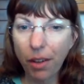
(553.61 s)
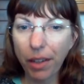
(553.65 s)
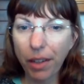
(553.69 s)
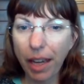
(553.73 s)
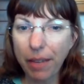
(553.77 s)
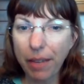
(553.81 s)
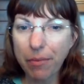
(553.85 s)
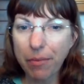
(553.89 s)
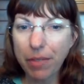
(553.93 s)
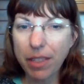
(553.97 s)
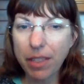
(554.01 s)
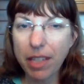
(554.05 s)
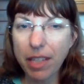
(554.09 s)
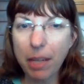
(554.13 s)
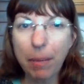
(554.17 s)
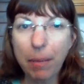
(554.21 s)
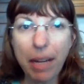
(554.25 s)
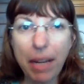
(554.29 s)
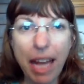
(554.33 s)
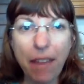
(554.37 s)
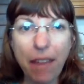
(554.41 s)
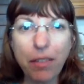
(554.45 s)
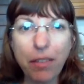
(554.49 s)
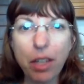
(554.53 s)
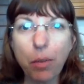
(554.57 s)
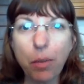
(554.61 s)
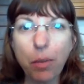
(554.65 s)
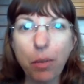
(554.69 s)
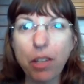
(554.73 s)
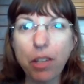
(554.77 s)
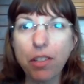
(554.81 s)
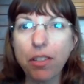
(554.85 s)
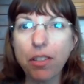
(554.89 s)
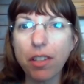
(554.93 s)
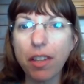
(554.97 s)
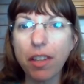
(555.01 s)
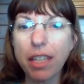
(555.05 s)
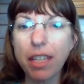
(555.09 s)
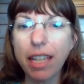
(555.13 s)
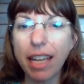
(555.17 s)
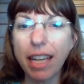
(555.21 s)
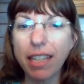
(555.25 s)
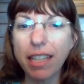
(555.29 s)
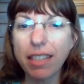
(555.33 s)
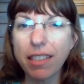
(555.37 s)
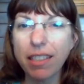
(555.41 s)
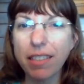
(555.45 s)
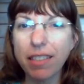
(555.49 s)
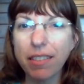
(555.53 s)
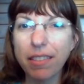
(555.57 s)
Okay, does anybody have any questions on the
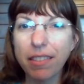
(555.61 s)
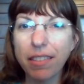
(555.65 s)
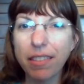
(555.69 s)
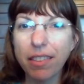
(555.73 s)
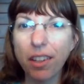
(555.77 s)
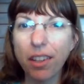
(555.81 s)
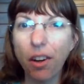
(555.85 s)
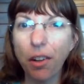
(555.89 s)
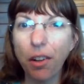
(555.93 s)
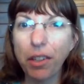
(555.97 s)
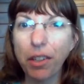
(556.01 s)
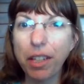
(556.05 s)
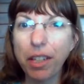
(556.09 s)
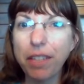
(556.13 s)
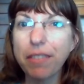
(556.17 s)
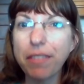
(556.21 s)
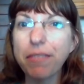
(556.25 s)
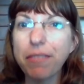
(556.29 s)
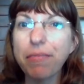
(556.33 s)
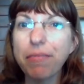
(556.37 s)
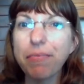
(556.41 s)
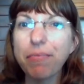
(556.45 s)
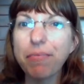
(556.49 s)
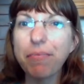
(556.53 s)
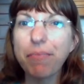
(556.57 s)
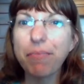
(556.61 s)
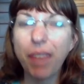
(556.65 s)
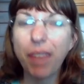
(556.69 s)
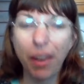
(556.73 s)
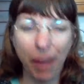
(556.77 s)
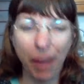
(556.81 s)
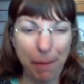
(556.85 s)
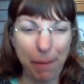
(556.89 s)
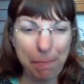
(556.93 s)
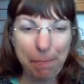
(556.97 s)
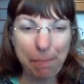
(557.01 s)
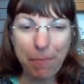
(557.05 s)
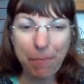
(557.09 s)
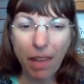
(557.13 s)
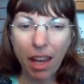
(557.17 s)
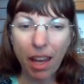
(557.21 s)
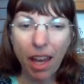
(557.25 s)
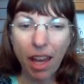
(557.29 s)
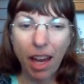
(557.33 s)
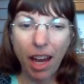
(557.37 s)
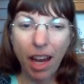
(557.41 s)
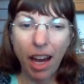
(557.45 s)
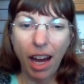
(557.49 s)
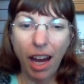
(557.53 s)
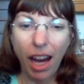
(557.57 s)
dates? You're all good? Okay.
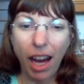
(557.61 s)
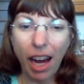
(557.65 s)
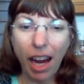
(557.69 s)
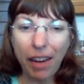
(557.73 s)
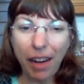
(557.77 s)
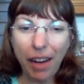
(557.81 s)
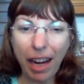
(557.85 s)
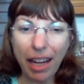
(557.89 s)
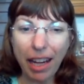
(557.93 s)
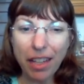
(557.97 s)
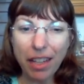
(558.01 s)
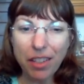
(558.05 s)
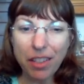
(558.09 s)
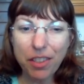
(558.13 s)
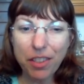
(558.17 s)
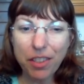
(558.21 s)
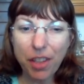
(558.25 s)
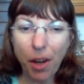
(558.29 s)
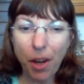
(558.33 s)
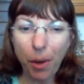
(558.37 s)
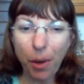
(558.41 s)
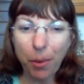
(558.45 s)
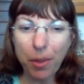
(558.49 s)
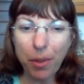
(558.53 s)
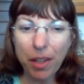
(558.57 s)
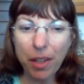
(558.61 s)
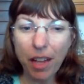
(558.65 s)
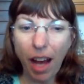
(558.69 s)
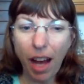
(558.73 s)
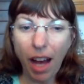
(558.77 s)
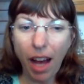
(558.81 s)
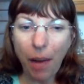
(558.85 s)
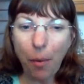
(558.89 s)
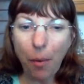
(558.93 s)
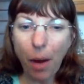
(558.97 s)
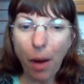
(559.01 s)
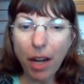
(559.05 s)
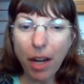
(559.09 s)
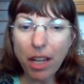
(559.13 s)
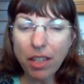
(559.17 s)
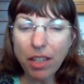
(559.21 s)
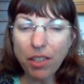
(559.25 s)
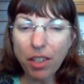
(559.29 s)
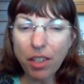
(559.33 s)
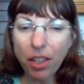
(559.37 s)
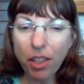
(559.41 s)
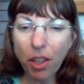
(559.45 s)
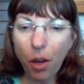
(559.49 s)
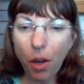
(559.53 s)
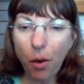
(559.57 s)
All right, so I wanted
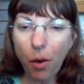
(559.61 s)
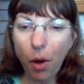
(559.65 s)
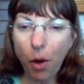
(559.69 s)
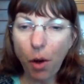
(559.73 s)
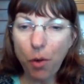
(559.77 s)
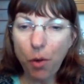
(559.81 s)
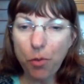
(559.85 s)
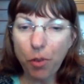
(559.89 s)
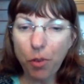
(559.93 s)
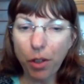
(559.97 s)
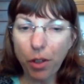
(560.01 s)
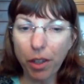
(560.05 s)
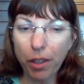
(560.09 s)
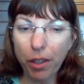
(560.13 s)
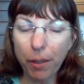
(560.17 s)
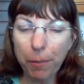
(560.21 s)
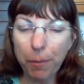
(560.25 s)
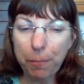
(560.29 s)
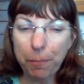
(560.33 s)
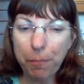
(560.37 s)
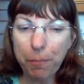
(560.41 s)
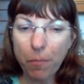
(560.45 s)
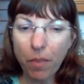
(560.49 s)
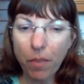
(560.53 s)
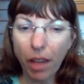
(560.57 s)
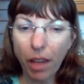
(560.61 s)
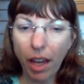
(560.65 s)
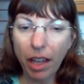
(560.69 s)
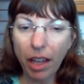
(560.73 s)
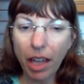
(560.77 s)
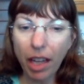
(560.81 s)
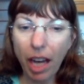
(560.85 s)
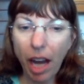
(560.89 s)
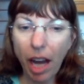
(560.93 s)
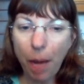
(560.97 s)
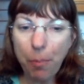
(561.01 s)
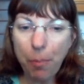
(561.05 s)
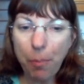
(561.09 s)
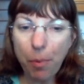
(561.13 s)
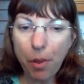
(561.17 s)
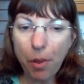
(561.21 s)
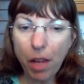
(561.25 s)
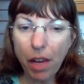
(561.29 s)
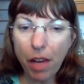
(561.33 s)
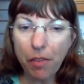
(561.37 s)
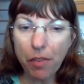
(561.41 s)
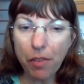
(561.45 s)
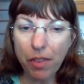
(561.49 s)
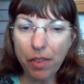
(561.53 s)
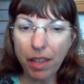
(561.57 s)
to go over a couple
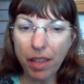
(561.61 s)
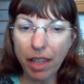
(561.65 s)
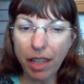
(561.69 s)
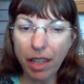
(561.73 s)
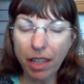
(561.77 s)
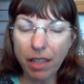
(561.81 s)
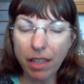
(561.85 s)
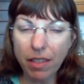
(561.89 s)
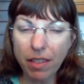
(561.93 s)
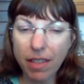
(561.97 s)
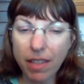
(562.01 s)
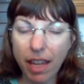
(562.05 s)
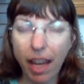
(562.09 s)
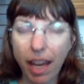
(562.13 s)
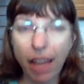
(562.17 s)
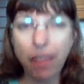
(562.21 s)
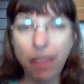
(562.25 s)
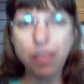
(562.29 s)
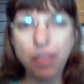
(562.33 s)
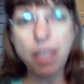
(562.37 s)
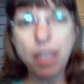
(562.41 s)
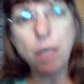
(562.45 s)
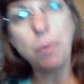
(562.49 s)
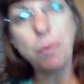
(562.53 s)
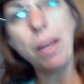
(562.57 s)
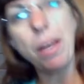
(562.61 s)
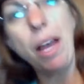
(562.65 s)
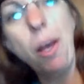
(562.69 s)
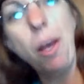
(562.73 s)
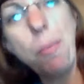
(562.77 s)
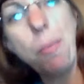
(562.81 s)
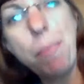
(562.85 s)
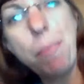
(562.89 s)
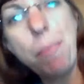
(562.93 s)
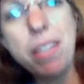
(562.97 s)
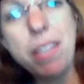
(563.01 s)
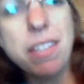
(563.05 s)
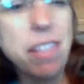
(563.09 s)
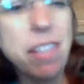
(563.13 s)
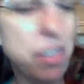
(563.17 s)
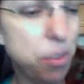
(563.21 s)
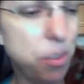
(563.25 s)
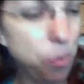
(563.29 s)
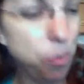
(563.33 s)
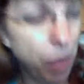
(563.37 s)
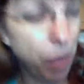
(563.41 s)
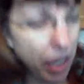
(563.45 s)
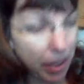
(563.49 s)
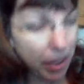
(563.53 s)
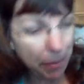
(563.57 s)
of things that I think will help us this
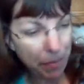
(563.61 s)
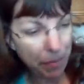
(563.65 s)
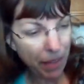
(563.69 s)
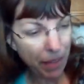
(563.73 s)
week.